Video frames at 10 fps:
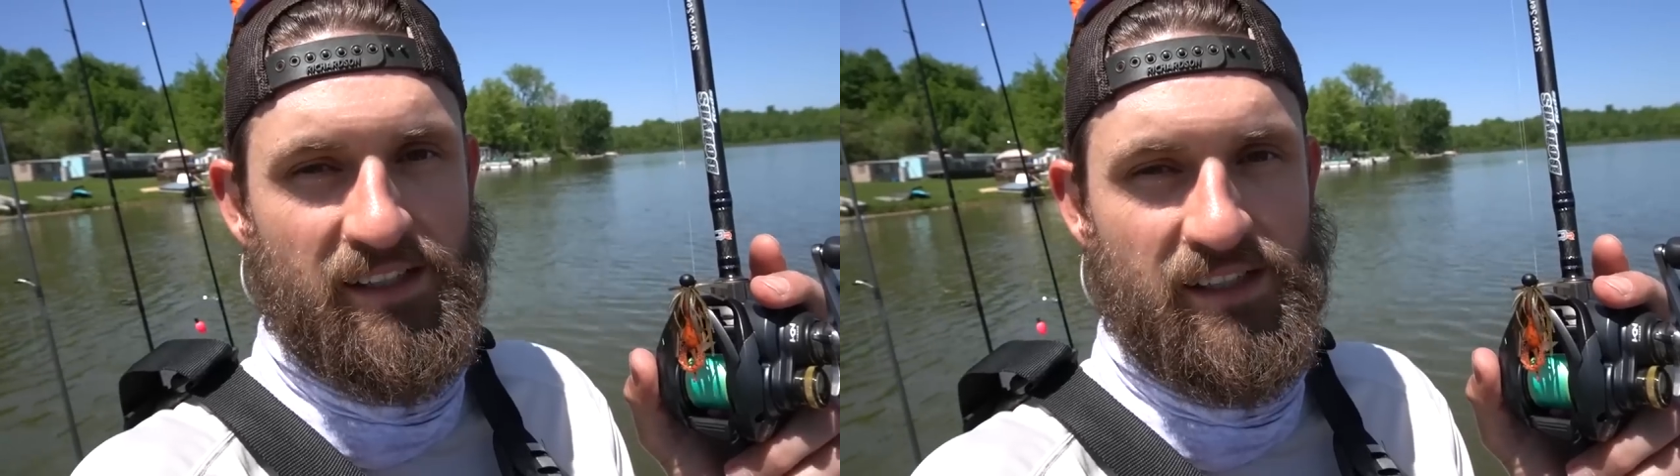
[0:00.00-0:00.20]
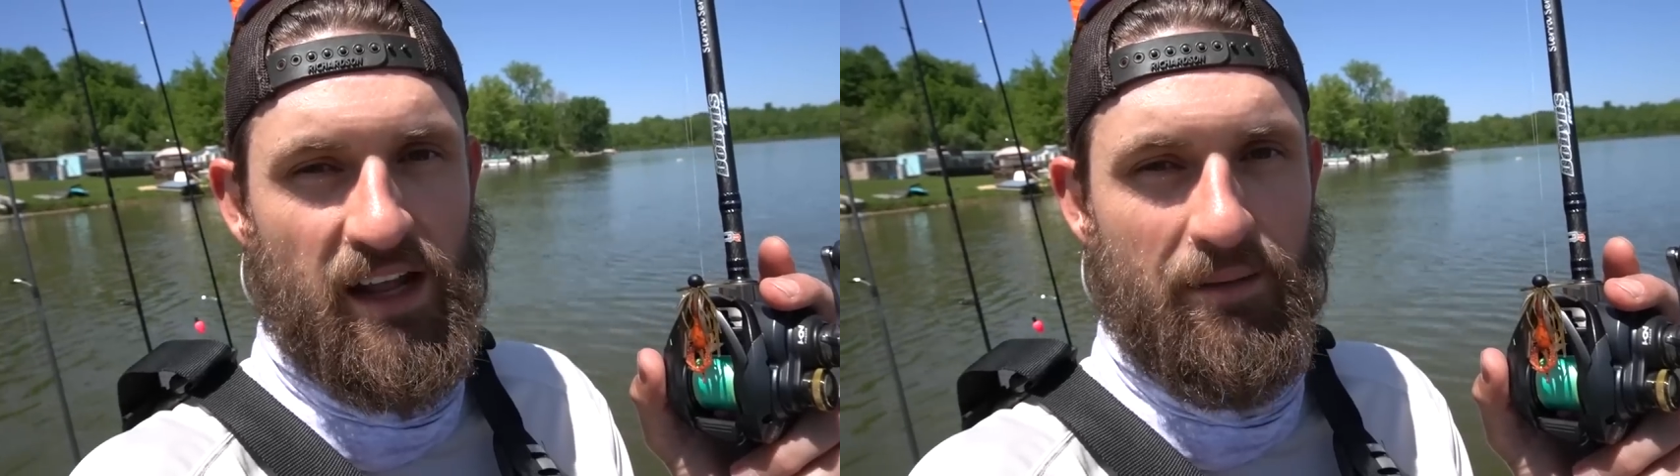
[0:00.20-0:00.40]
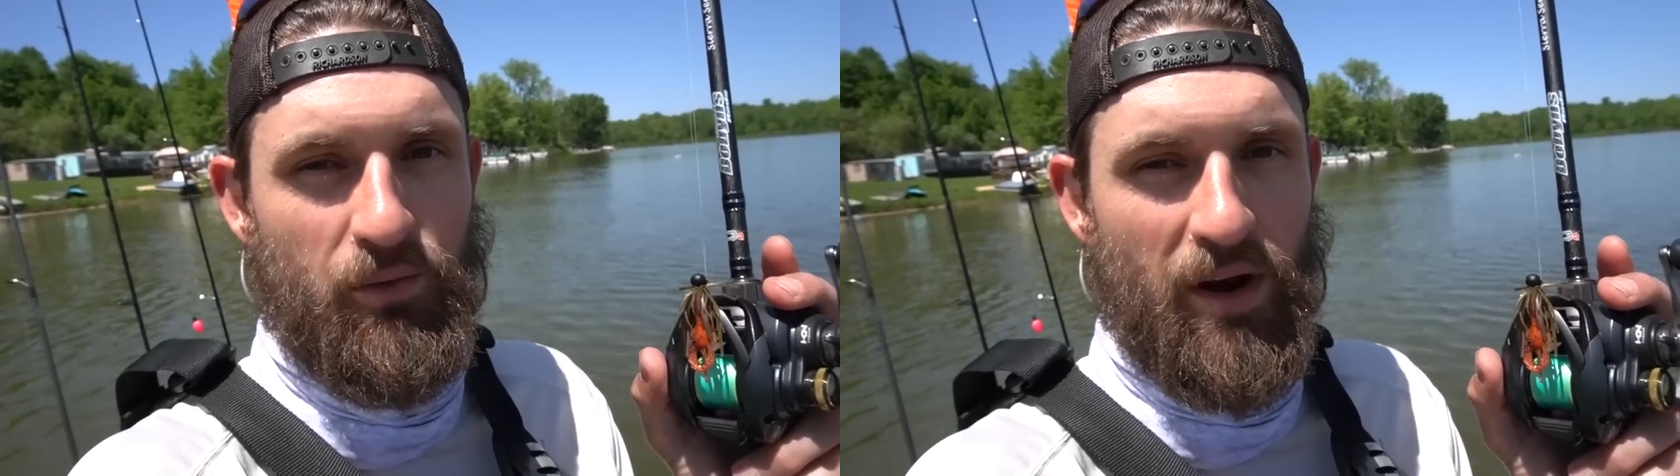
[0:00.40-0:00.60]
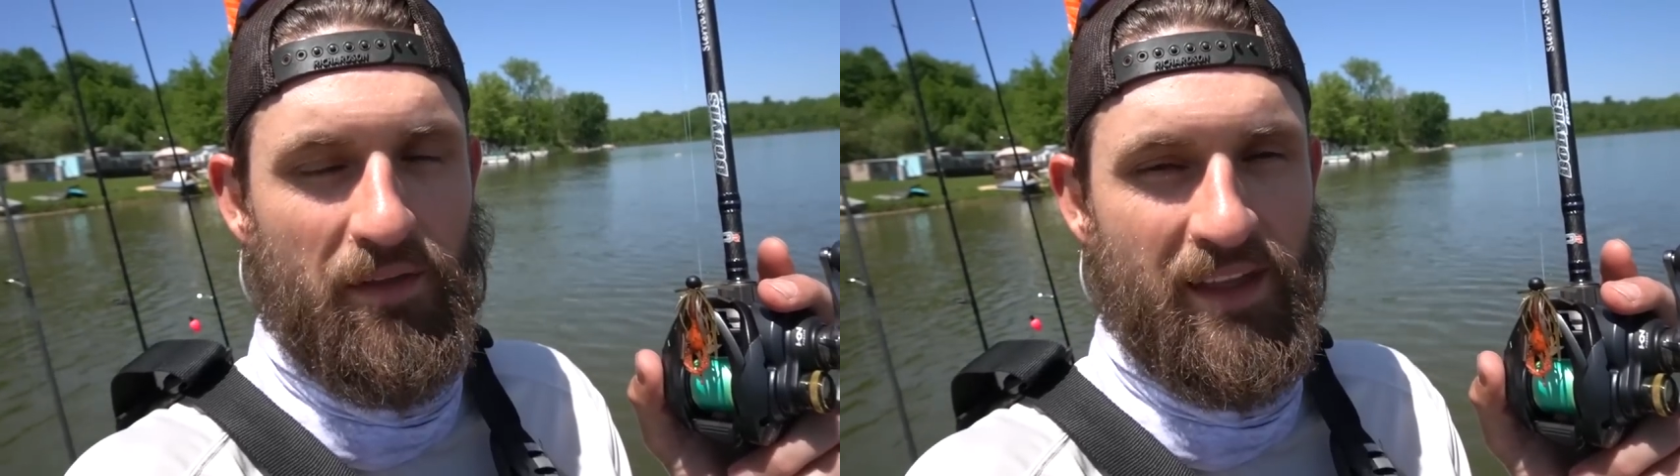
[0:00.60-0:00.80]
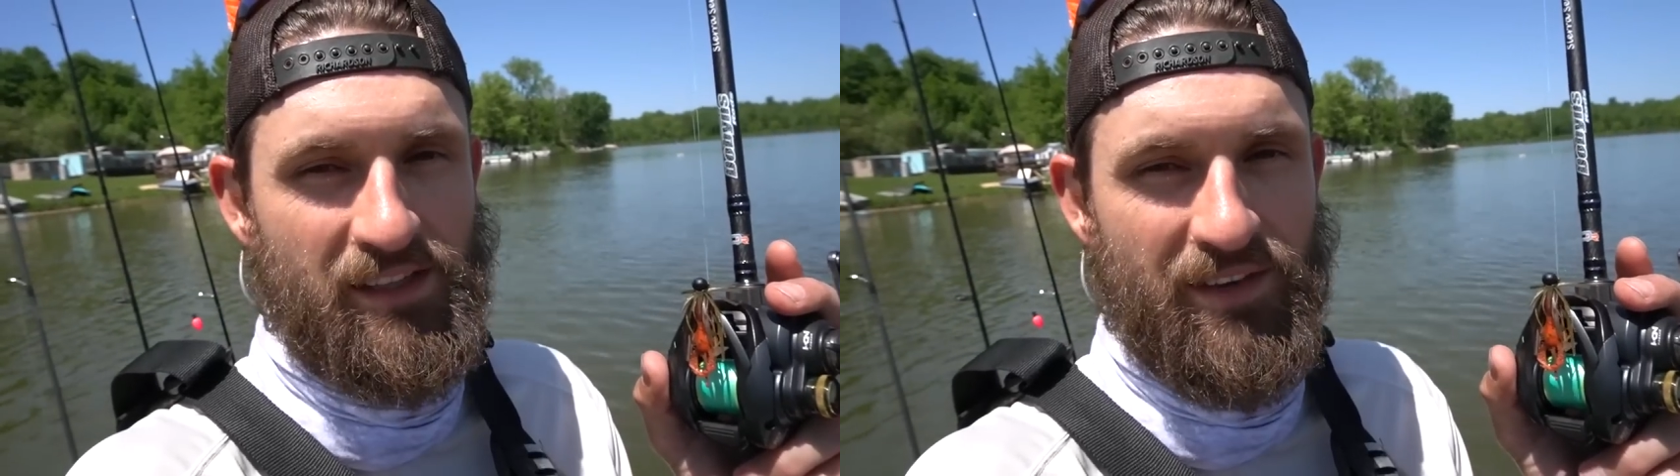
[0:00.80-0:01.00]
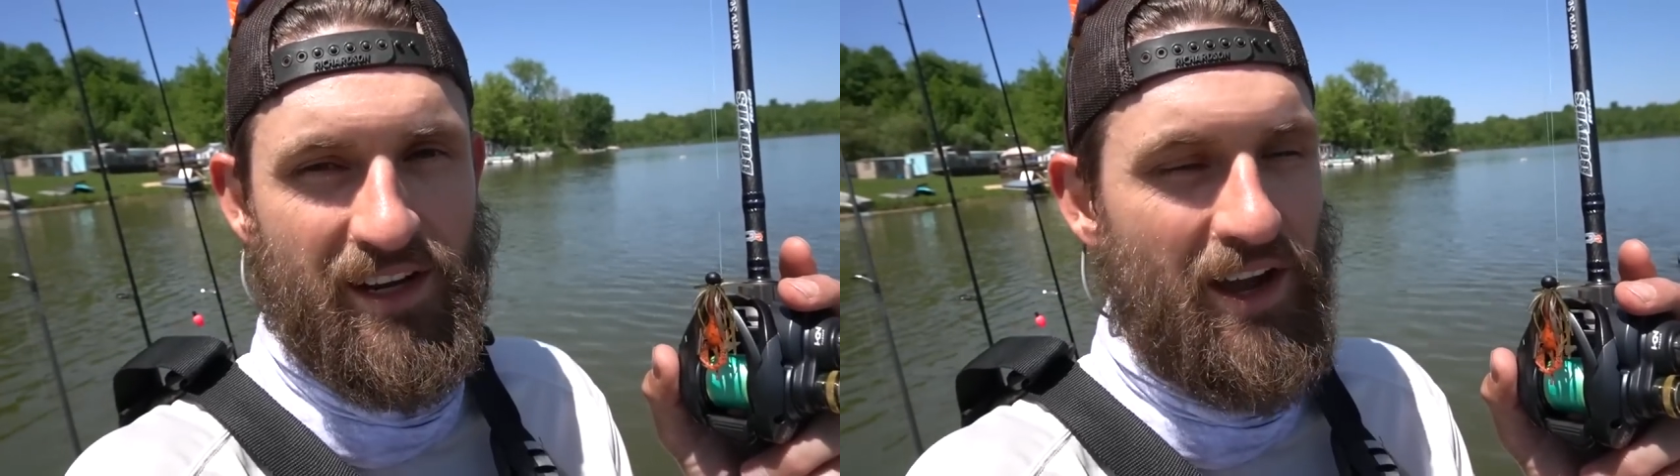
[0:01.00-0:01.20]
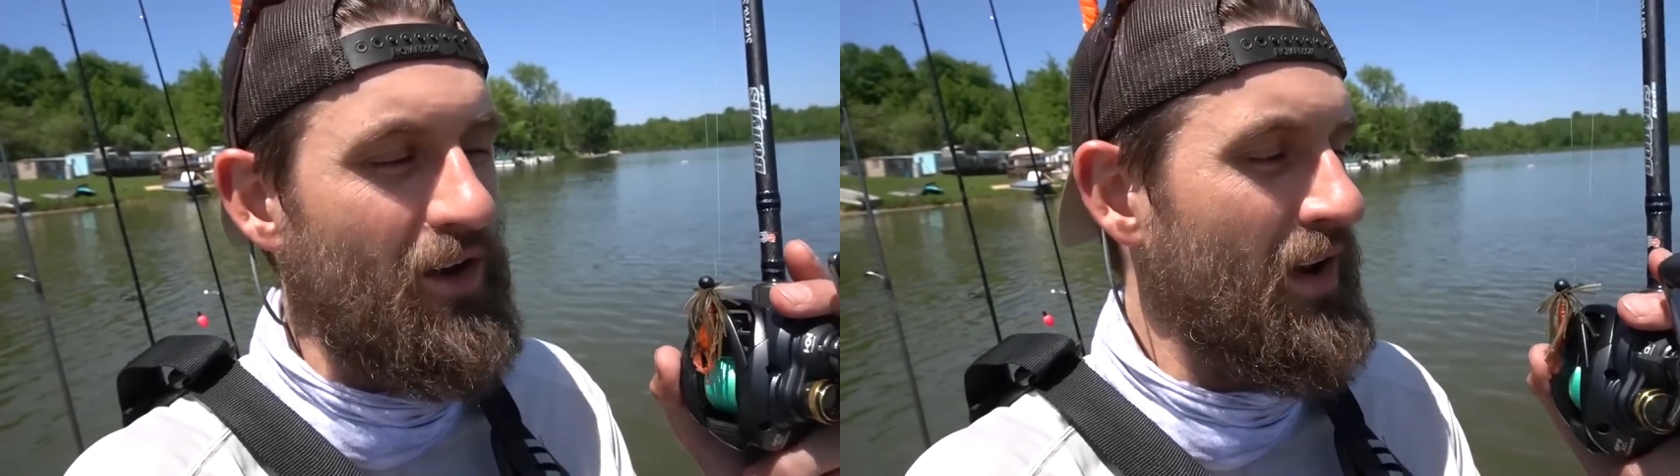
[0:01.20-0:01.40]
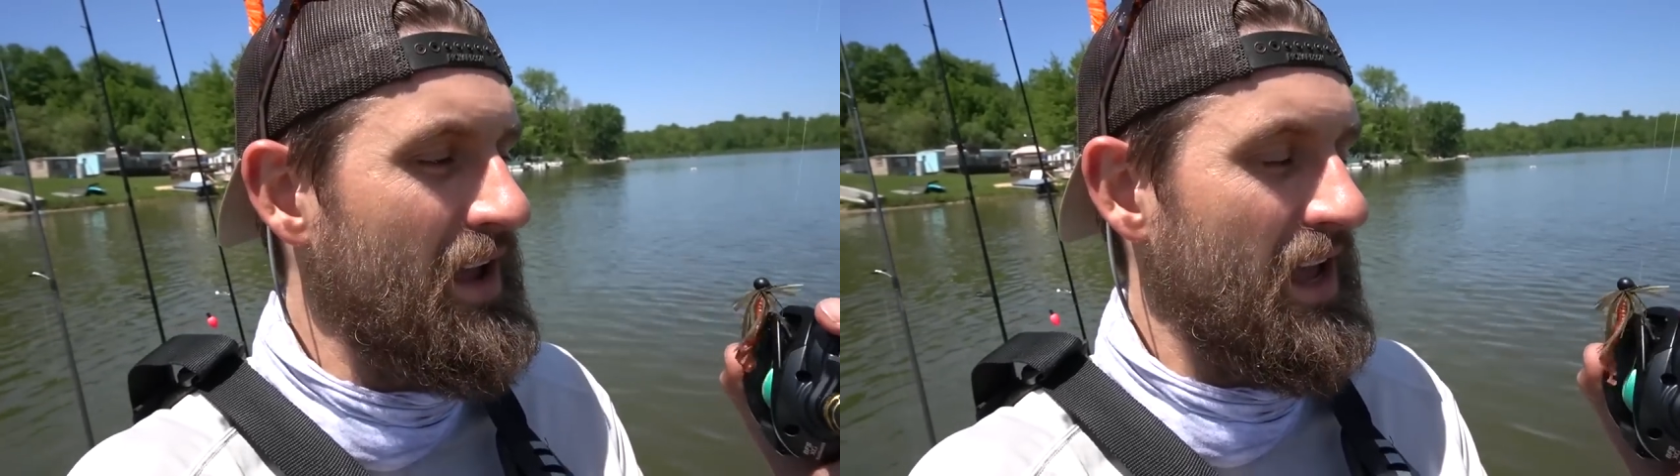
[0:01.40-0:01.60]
setup throughout this video,